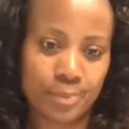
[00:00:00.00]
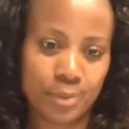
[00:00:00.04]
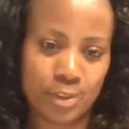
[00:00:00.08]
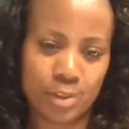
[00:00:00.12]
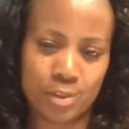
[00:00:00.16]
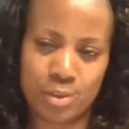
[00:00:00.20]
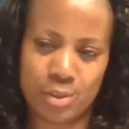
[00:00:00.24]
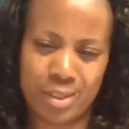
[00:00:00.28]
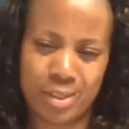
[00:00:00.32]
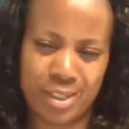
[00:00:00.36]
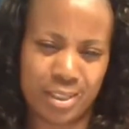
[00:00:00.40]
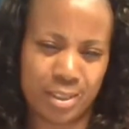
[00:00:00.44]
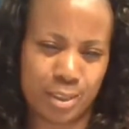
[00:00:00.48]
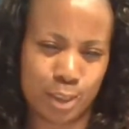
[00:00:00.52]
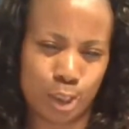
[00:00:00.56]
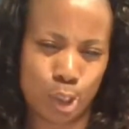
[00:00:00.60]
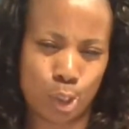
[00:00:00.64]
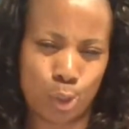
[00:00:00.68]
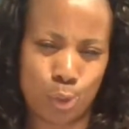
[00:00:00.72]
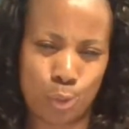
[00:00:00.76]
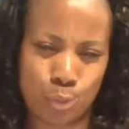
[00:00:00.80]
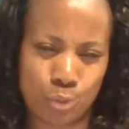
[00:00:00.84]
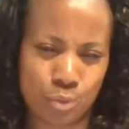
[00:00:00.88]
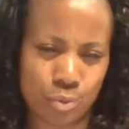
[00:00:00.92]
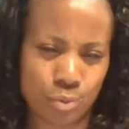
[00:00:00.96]
You know, and it's
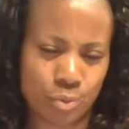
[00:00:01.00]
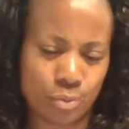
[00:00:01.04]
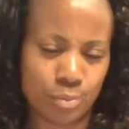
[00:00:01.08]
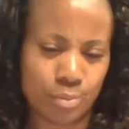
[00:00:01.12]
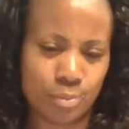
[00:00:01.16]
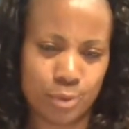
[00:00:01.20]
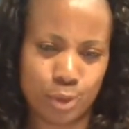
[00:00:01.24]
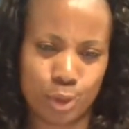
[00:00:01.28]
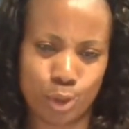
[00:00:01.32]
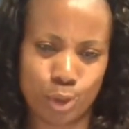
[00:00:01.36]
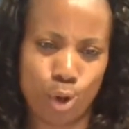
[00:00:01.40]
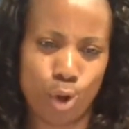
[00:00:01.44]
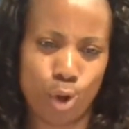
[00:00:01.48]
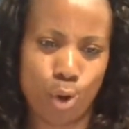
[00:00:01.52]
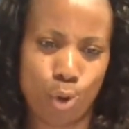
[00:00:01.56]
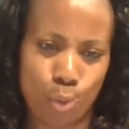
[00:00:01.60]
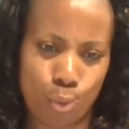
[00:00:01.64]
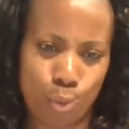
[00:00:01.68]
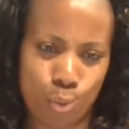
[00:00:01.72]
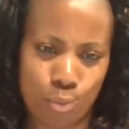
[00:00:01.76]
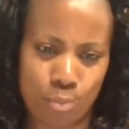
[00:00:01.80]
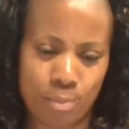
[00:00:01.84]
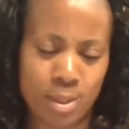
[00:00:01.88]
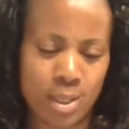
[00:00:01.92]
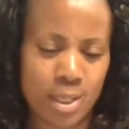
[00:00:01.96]
local, your
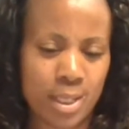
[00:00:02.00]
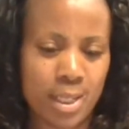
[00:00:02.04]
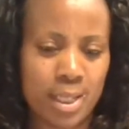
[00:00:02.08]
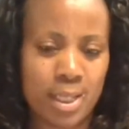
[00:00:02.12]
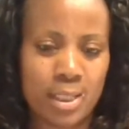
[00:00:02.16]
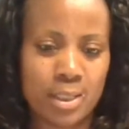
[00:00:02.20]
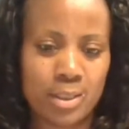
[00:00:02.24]
home.